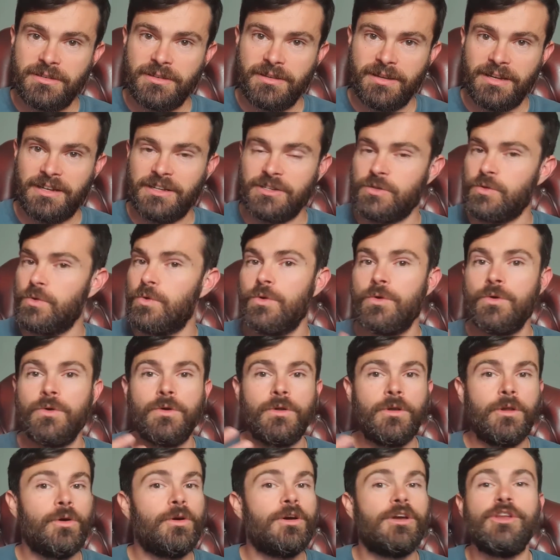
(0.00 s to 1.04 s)
and it's all
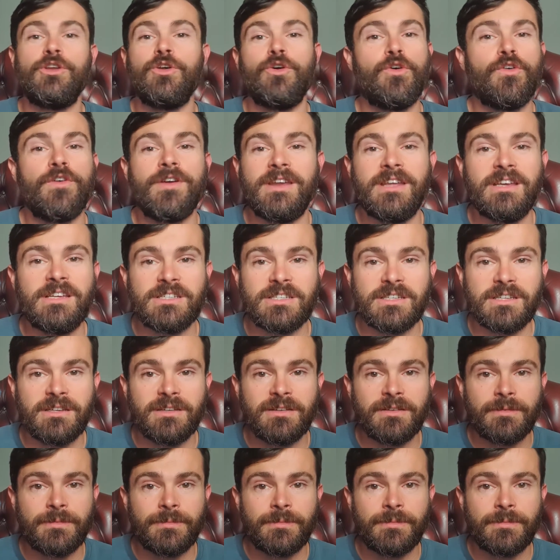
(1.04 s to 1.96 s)
hunky-dory and easy,